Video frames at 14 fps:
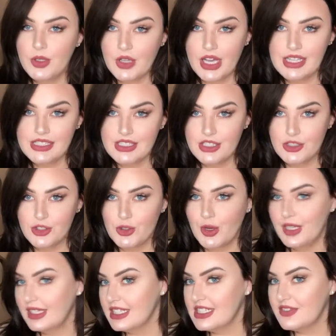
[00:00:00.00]
you guys
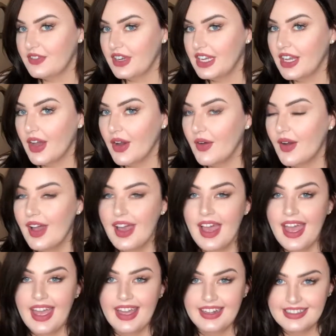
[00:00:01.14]
enjoyed this video
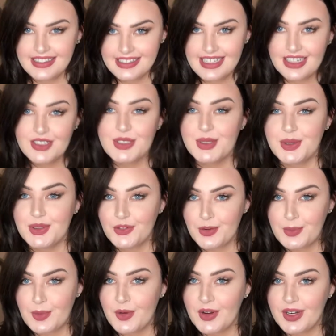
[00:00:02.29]
and stay tuned
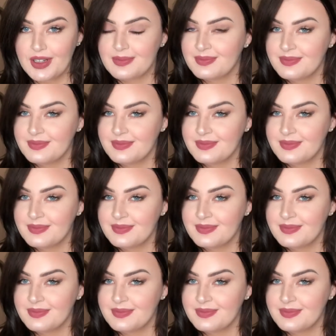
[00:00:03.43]
for more.